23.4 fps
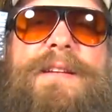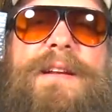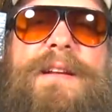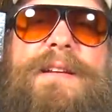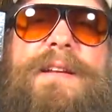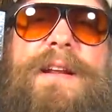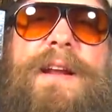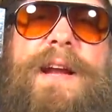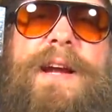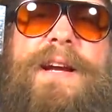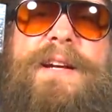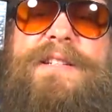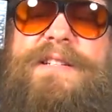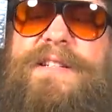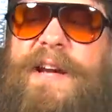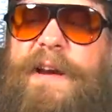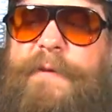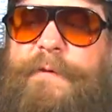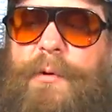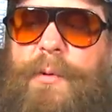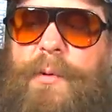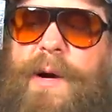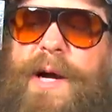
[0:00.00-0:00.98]
to today's
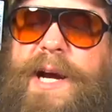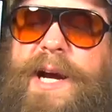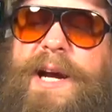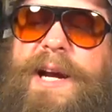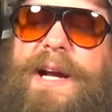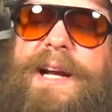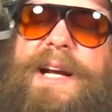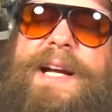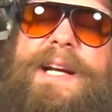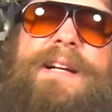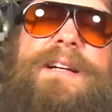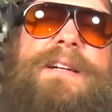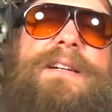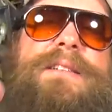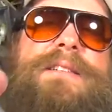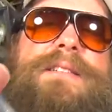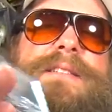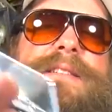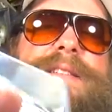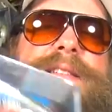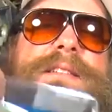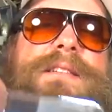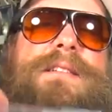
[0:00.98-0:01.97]
giveaway
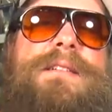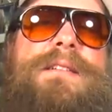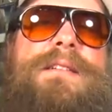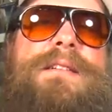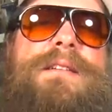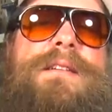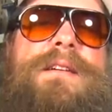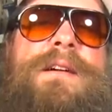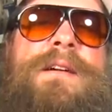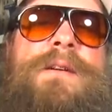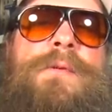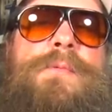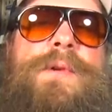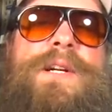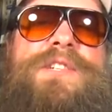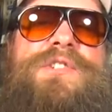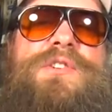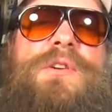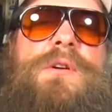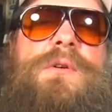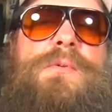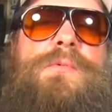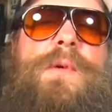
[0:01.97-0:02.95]
is an
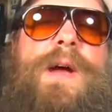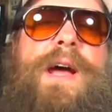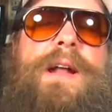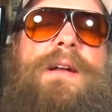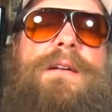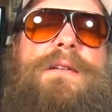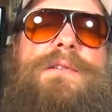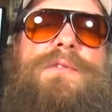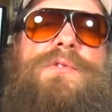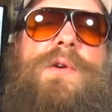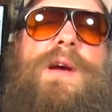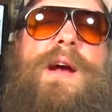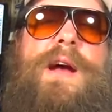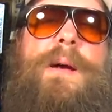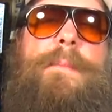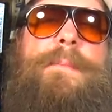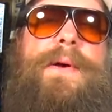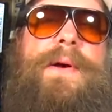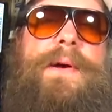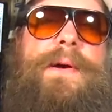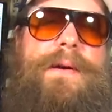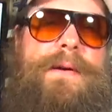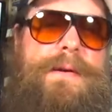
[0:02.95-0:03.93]
original rattle
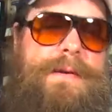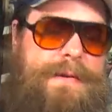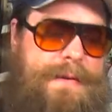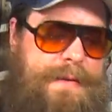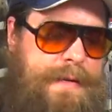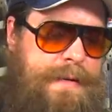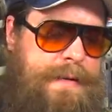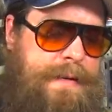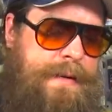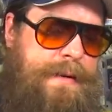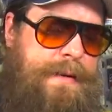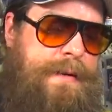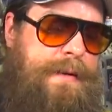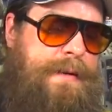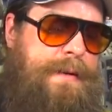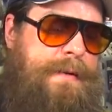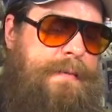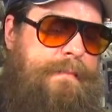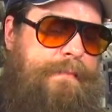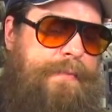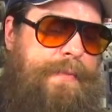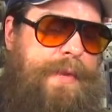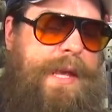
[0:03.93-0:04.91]
trap
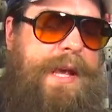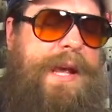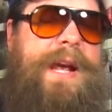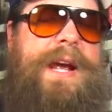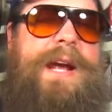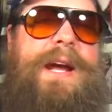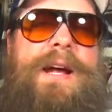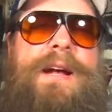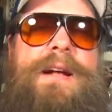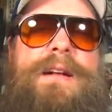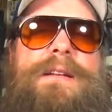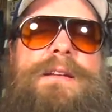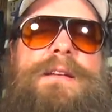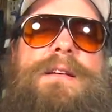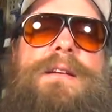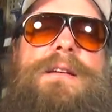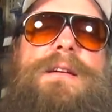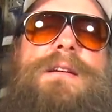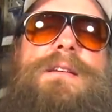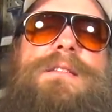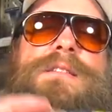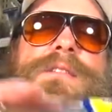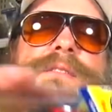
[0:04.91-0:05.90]
and a